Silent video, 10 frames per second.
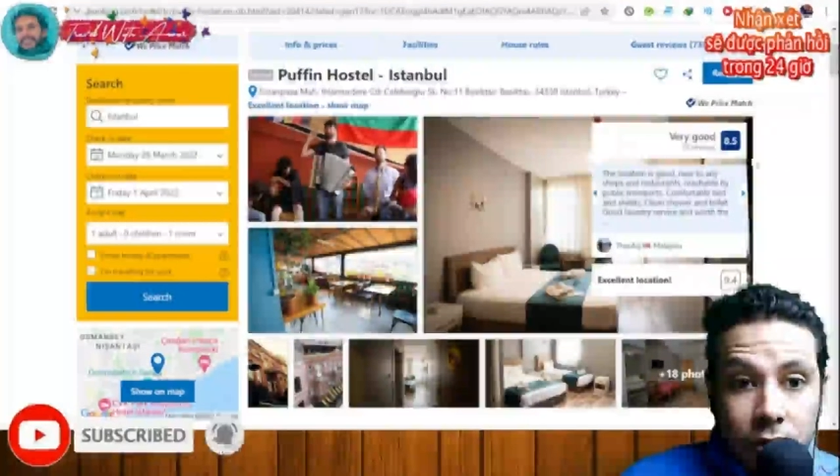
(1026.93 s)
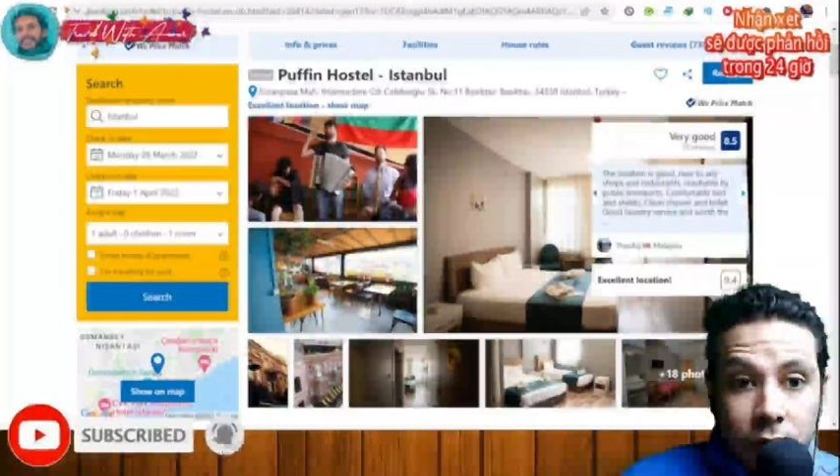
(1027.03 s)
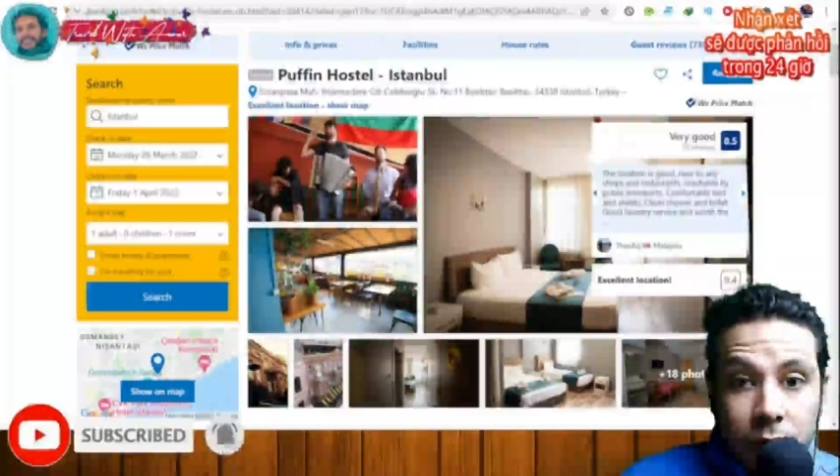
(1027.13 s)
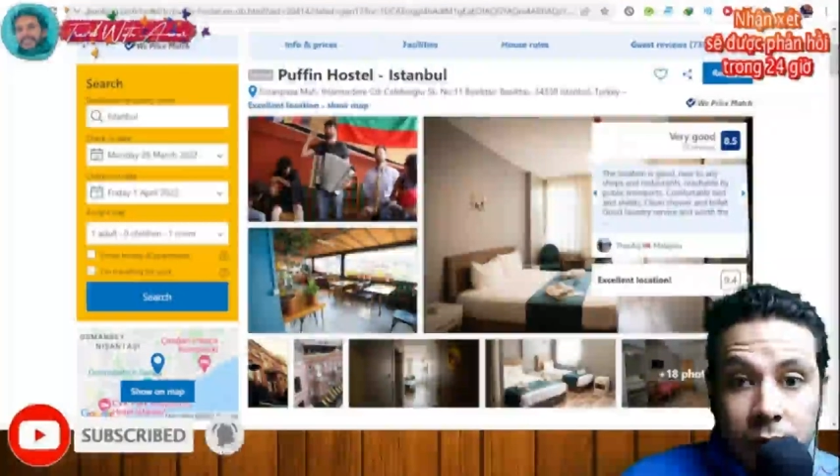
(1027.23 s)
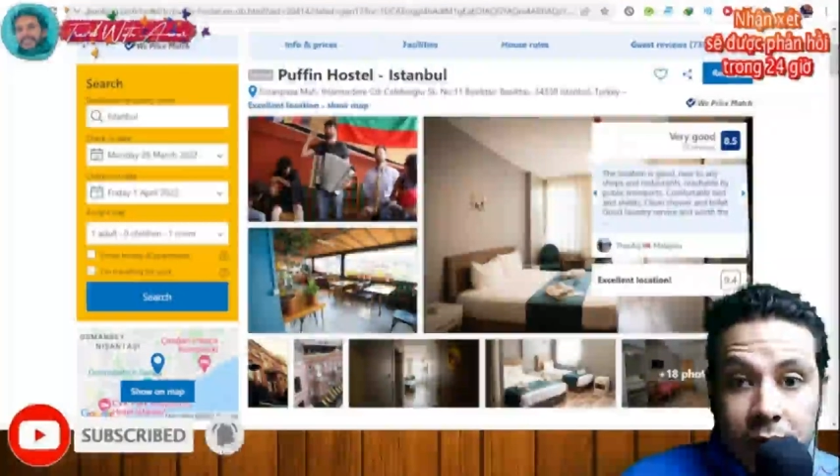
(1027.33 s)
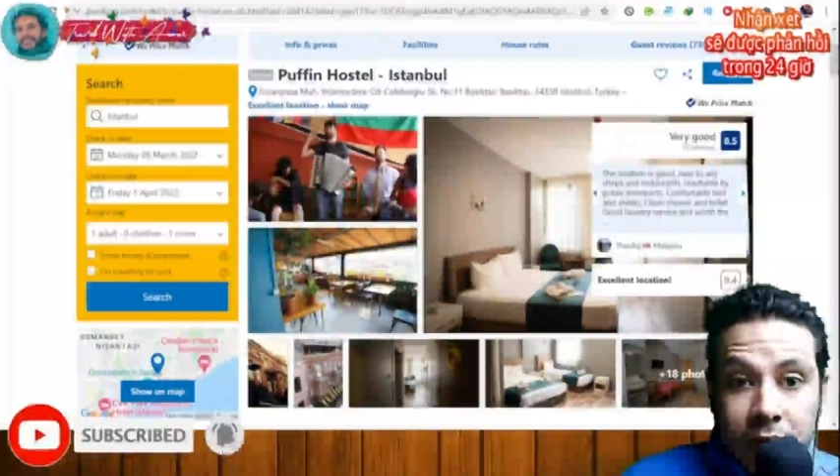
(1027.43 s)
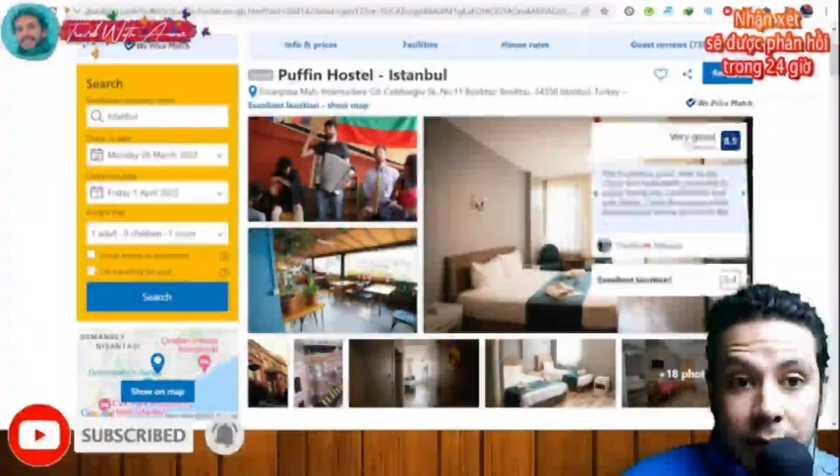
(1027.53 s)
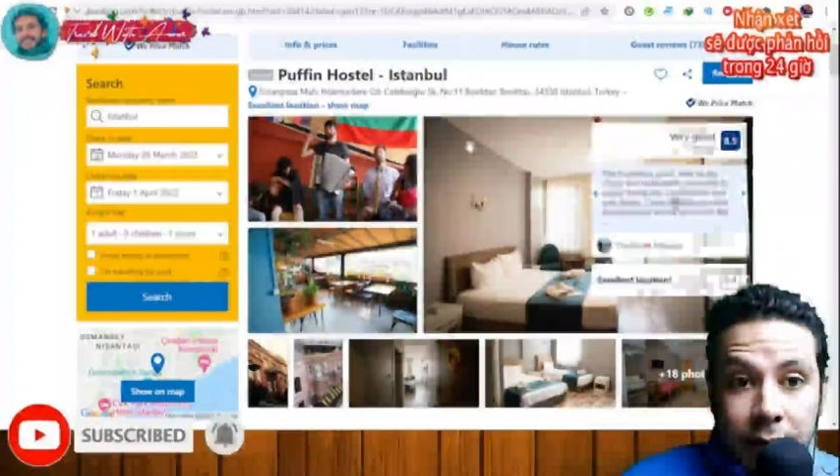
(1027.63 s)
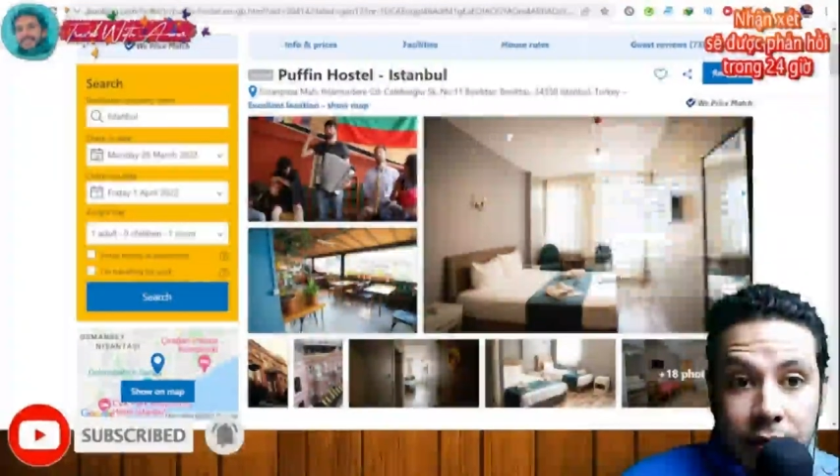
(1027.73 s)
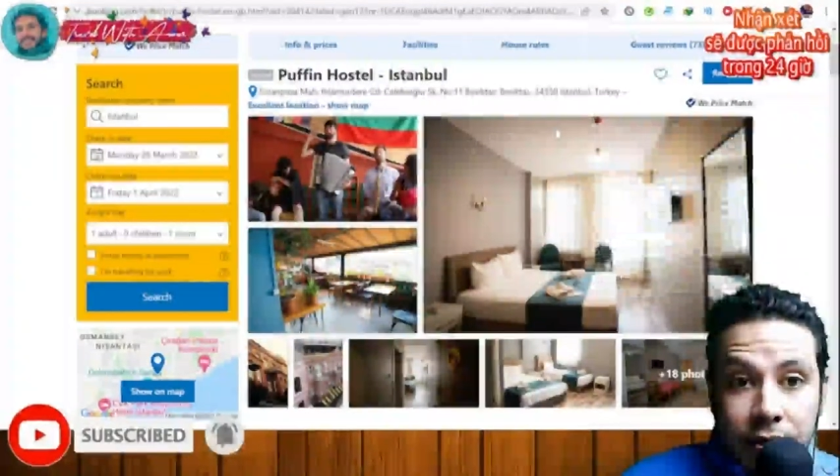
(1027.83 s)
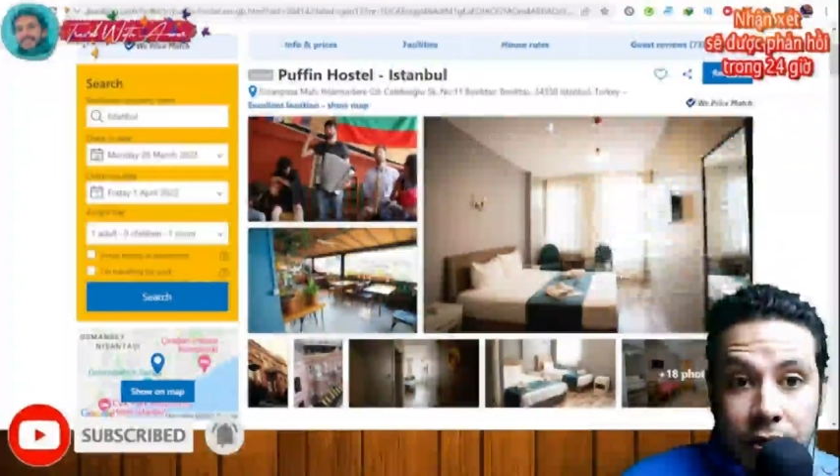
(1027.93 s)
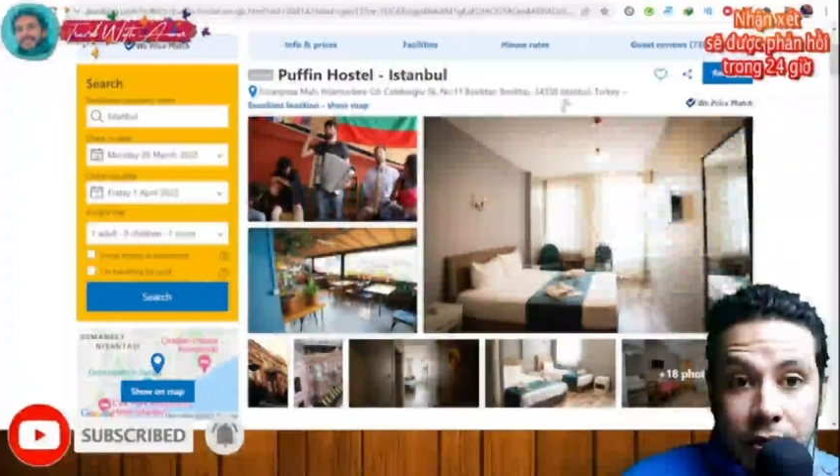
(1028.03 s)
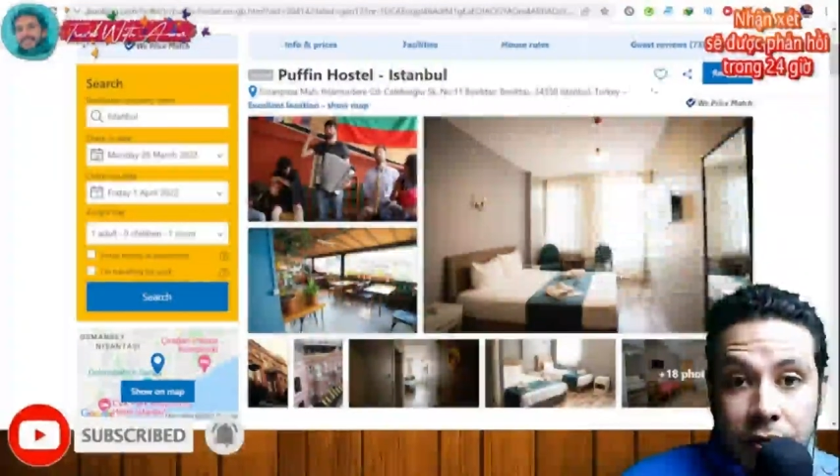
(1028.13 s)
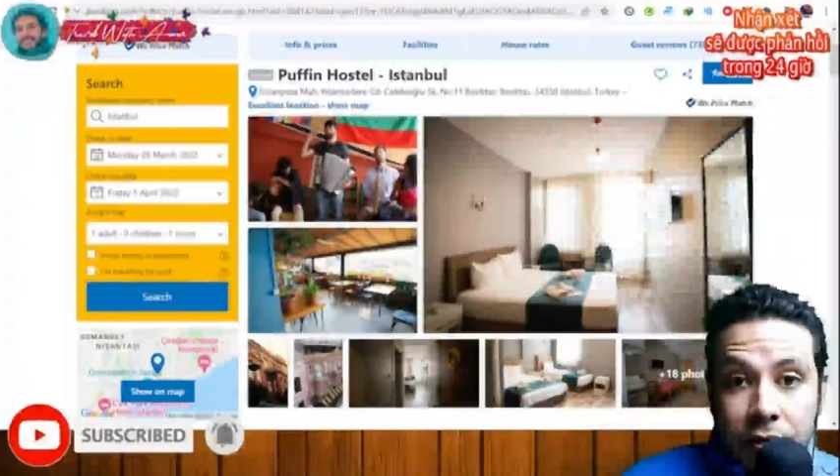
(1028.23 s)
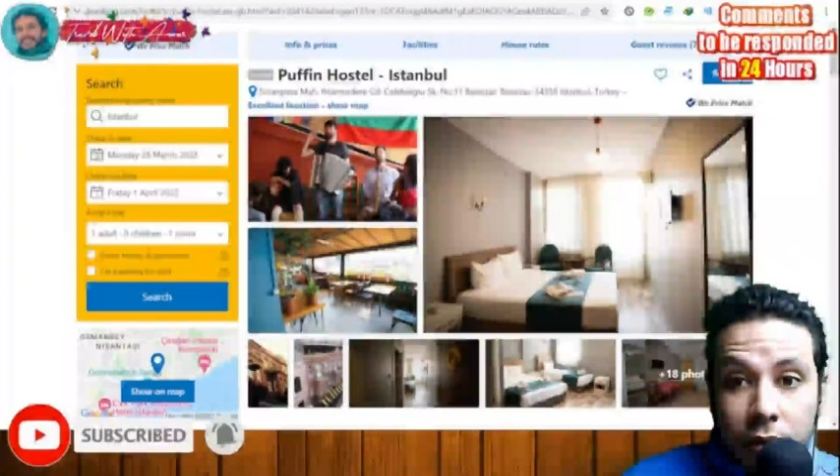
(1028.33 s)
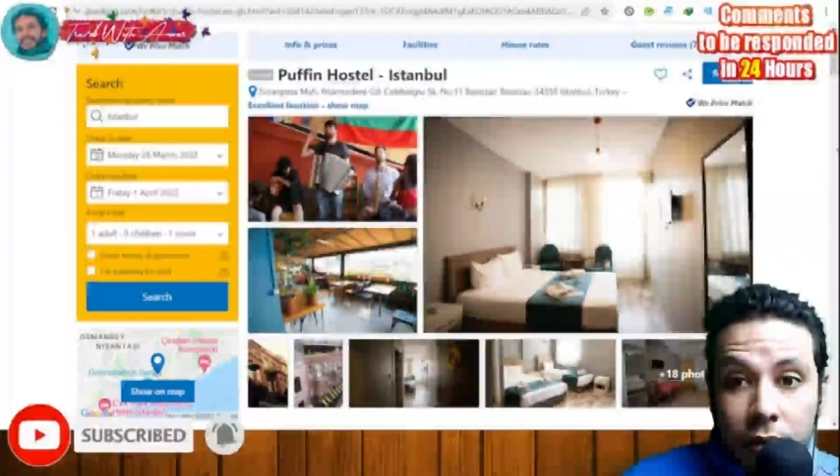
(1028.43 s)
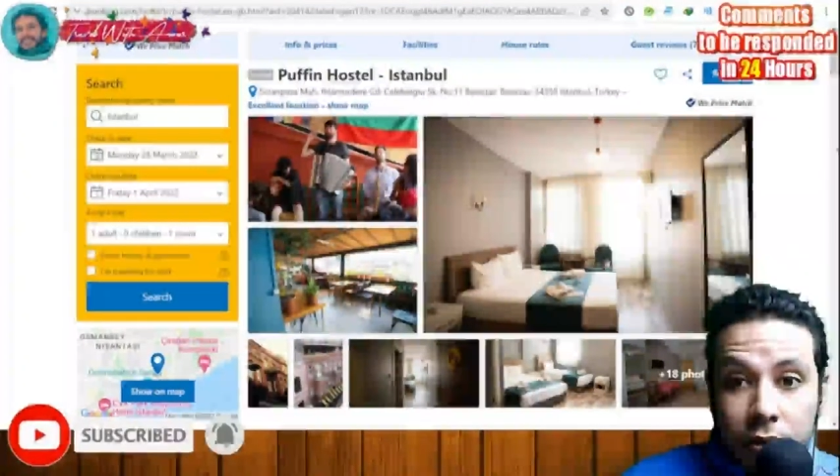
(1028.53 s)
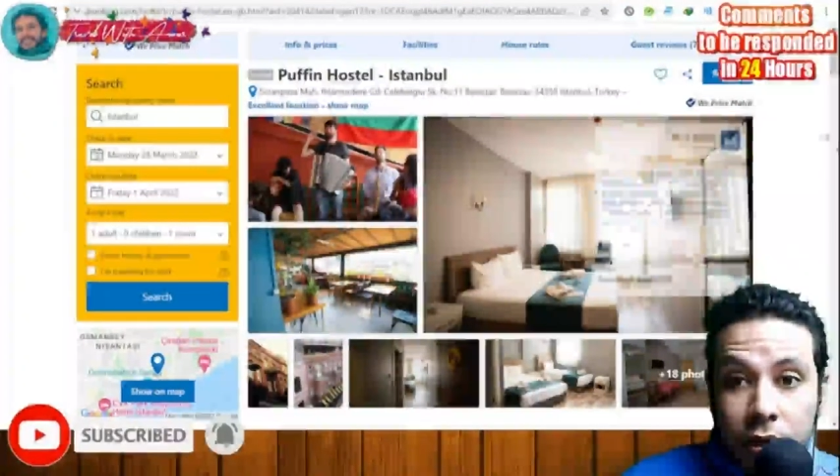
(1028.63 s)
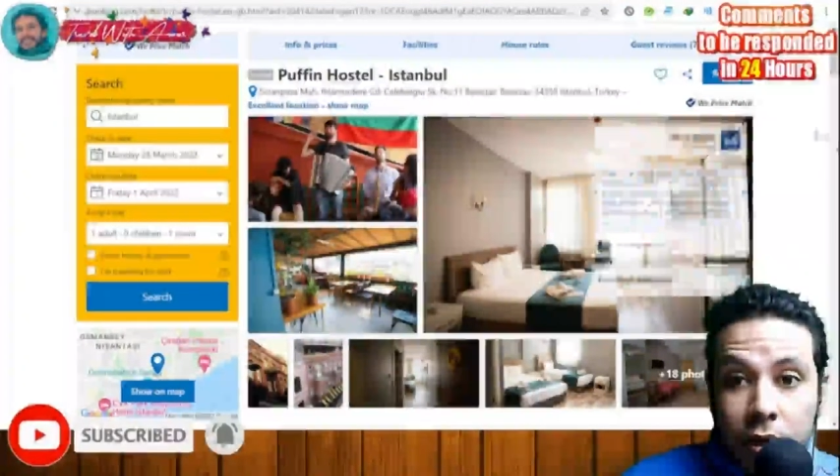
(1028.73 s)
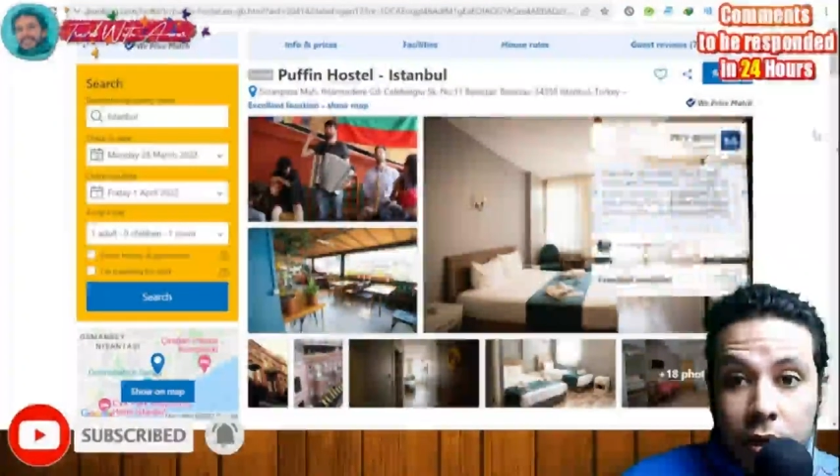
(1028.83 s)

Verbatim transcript: the whole place appears in front